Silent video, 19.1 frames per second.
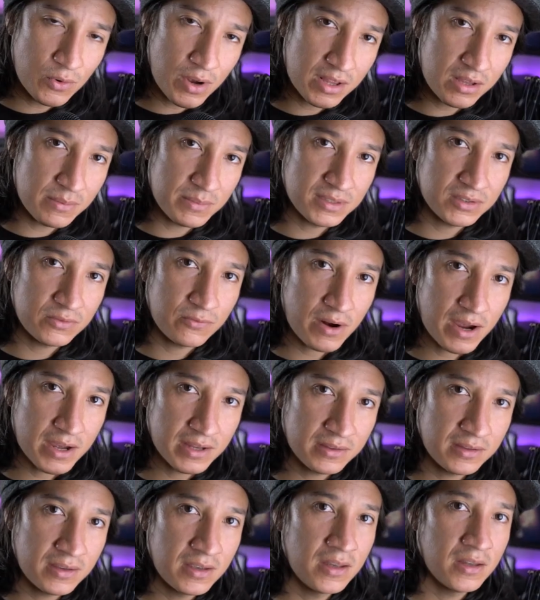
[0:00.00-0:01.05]
elements
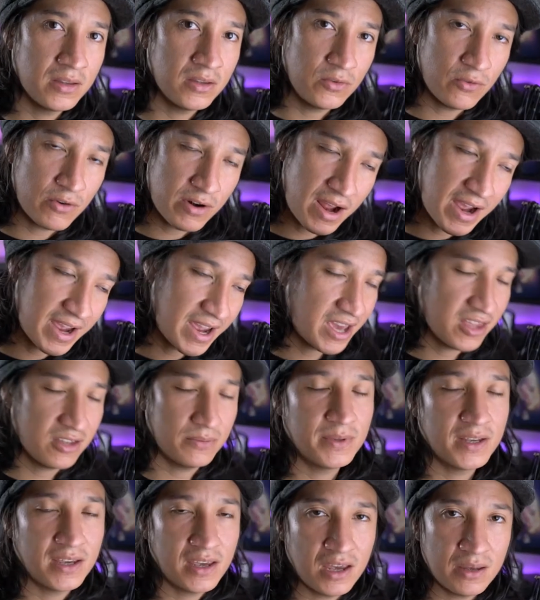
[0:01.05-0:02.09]
right, you are ahead of
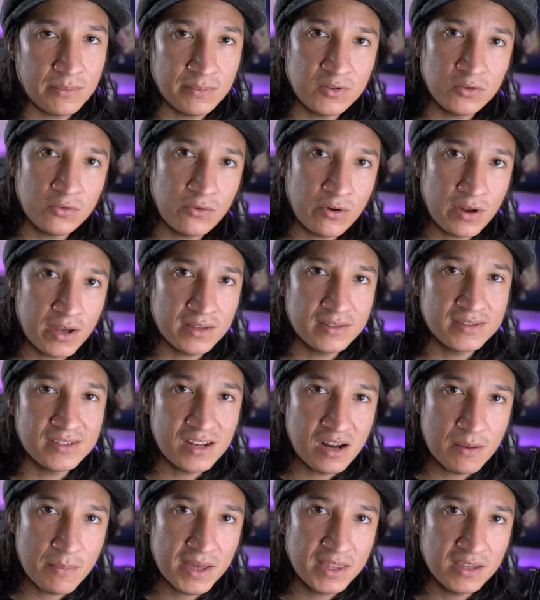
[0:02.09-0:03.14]
the game to create
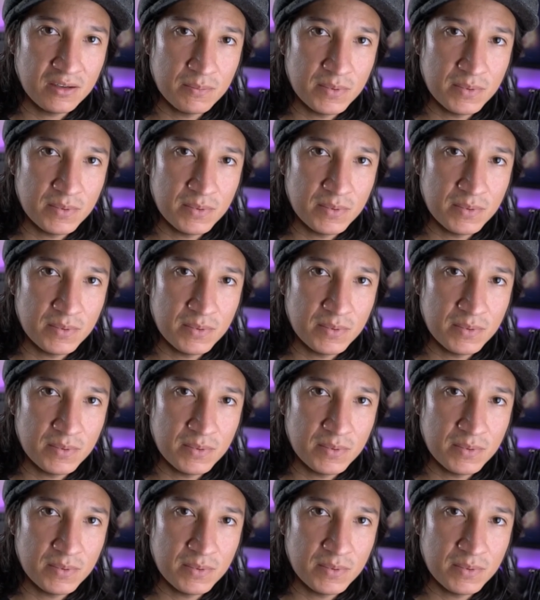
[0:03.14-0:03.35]
cinematic